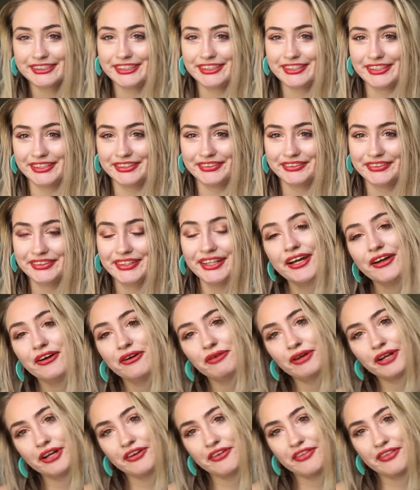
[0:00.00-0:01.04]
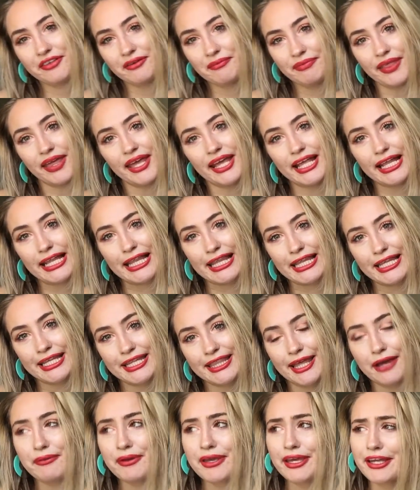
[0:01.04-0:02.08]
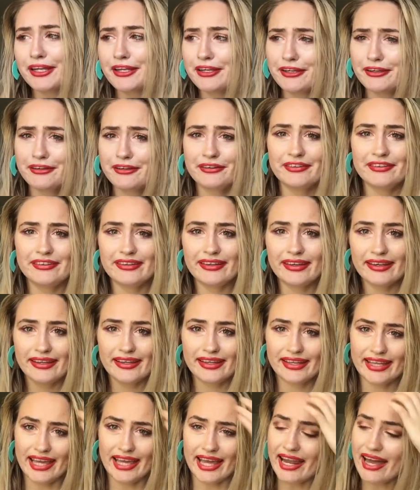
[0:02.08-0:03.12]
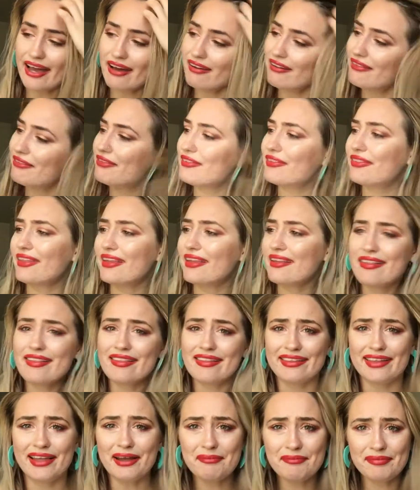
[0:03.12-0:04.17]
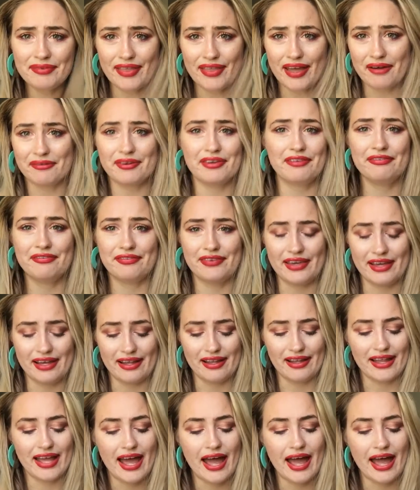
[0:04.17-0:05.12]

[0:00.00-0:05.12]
So what are some things that we can do to get out of this slump that we feel?